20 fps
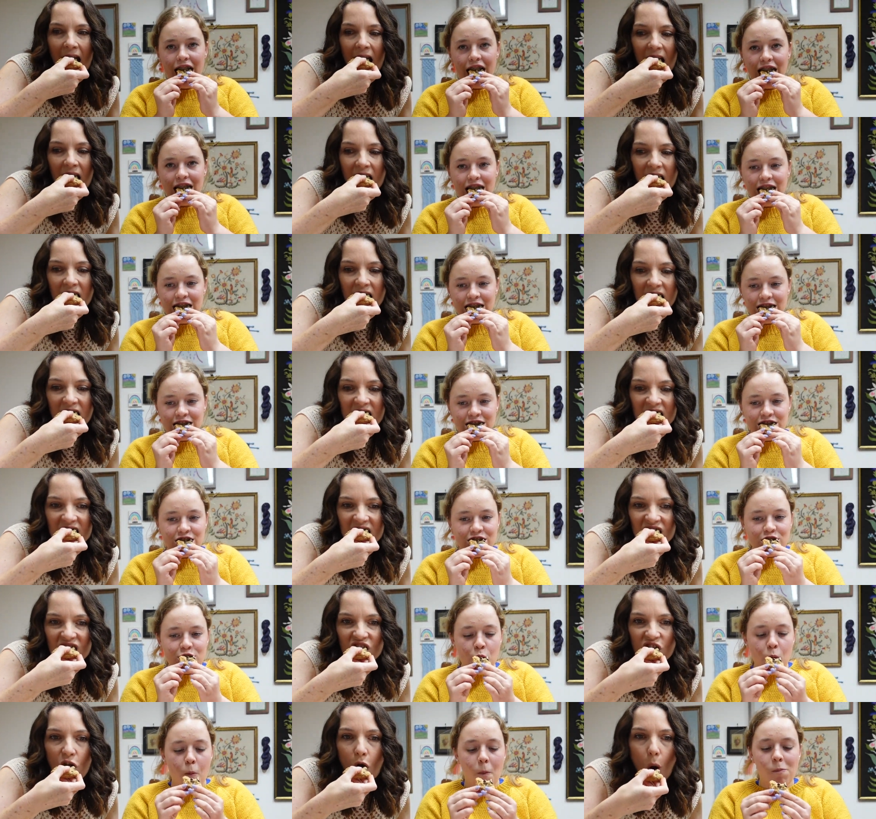
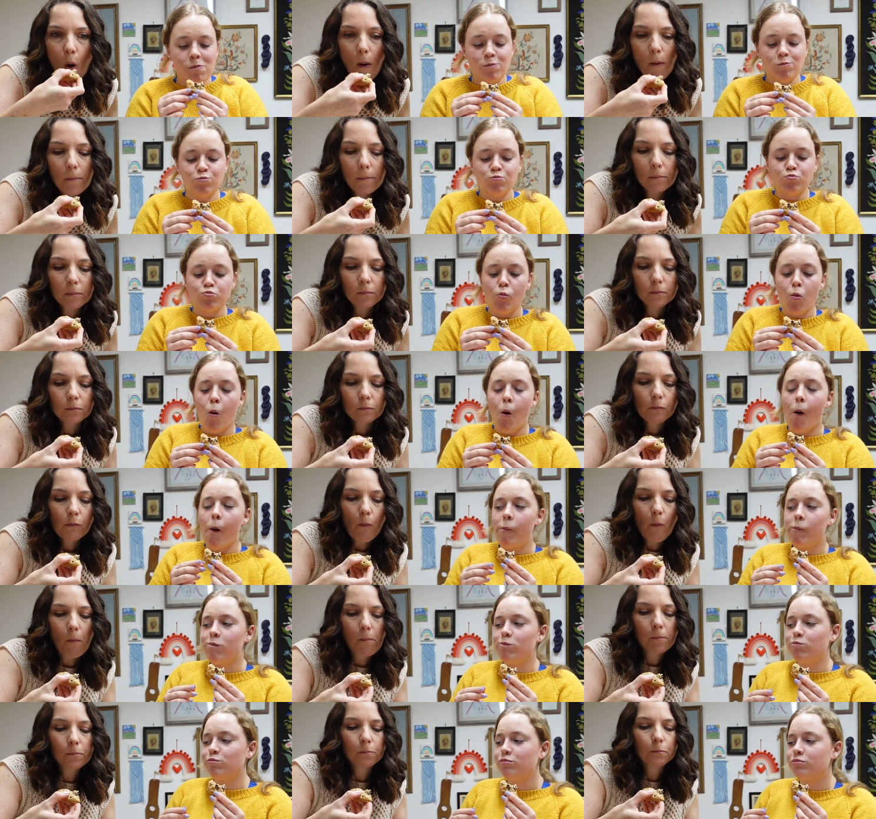
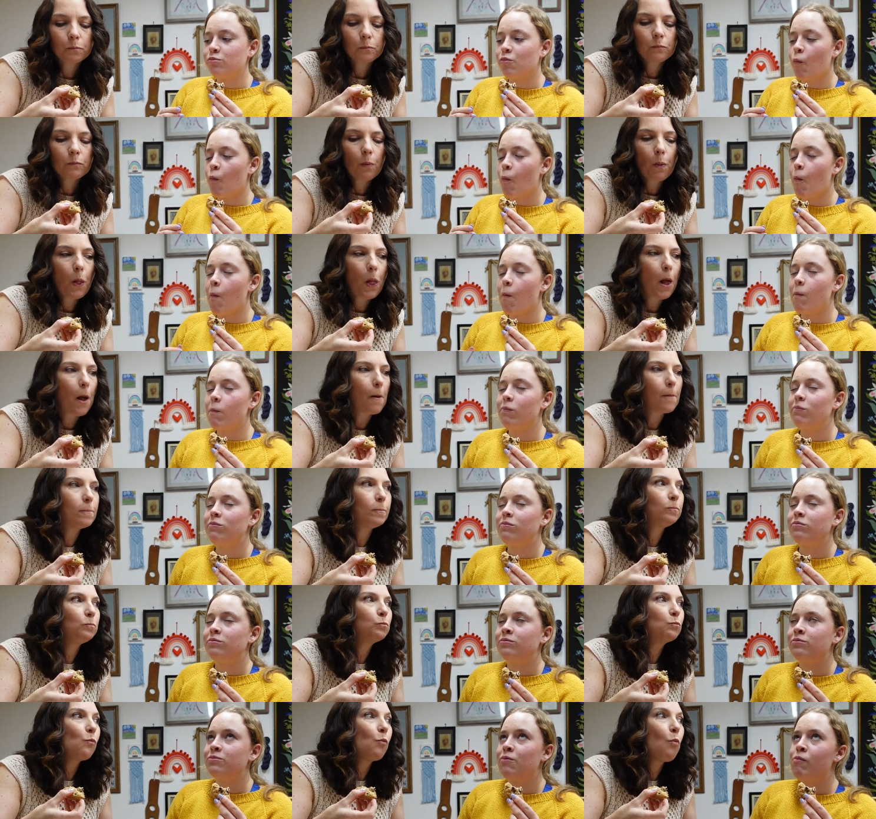
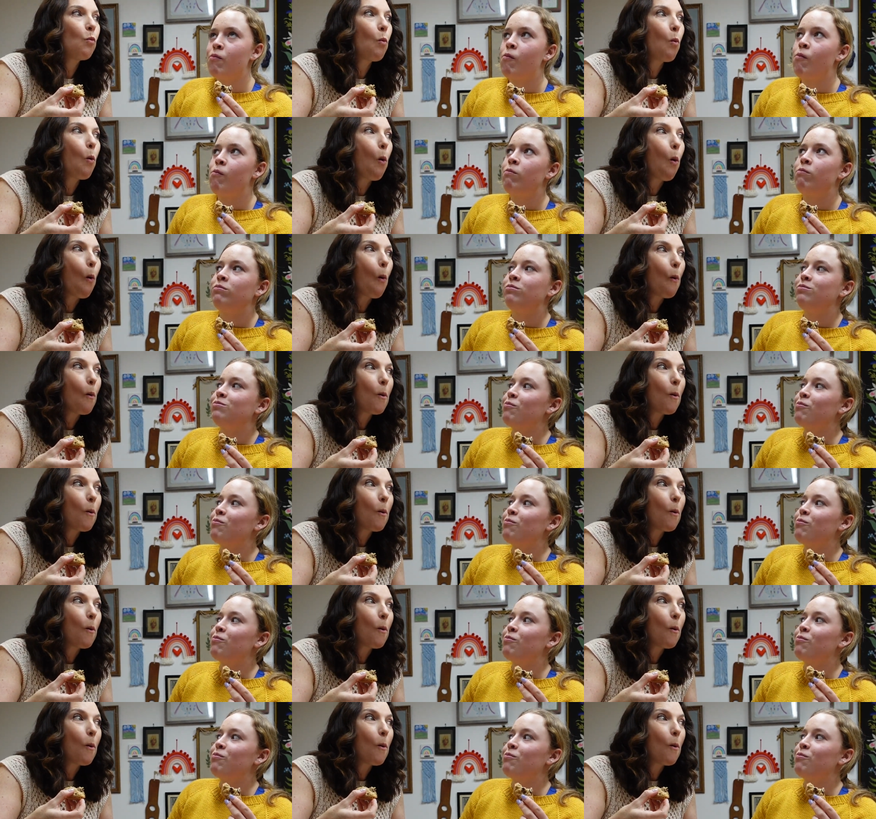No one is speaking in this clip.